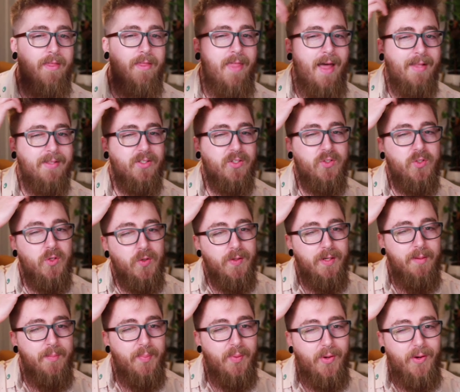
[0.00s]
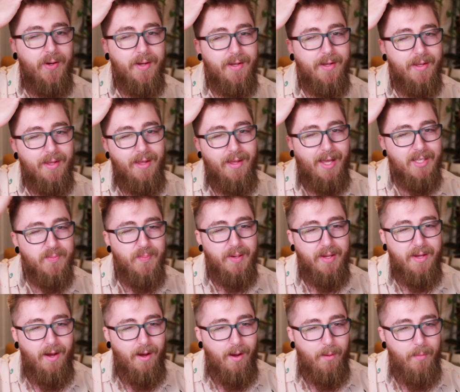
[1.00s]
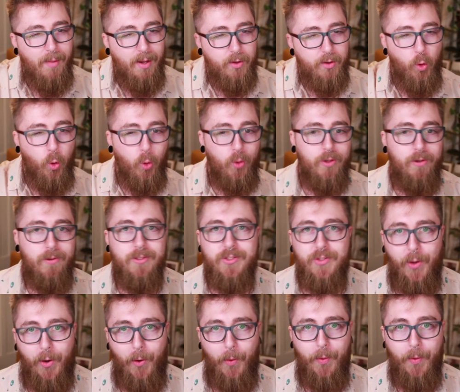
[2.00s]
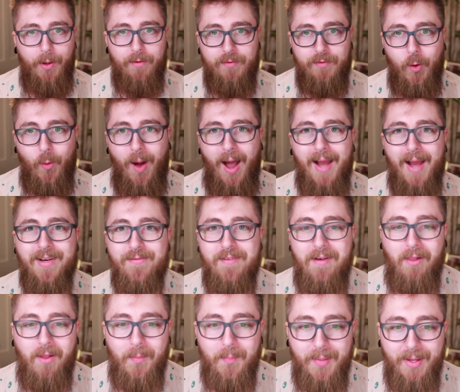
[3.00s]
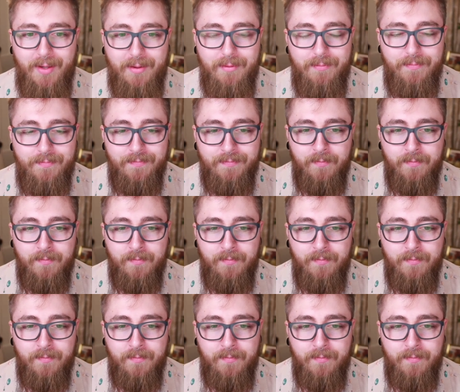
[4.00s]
that Storybook has become a cornerstone of UI development.